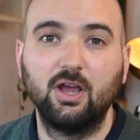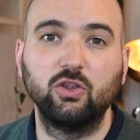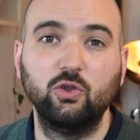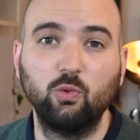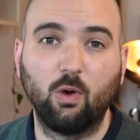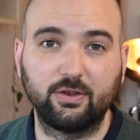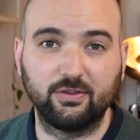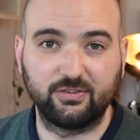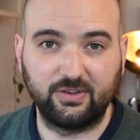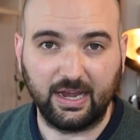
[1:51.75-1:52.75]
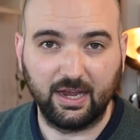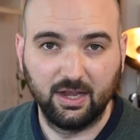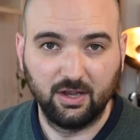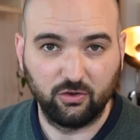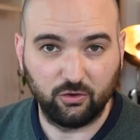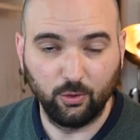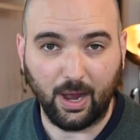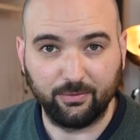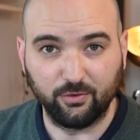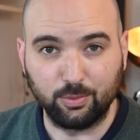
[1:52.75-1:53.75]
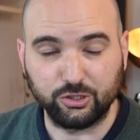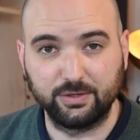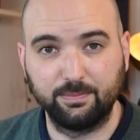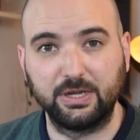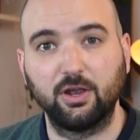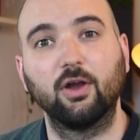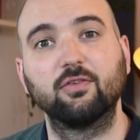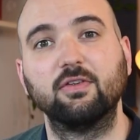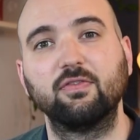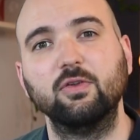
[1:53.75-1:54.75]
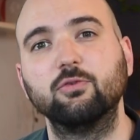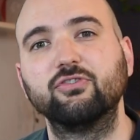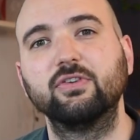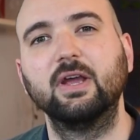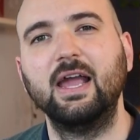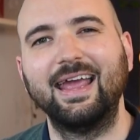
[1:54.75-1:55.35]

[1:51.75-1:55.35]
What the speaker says: you want to stick to absorption because diffusion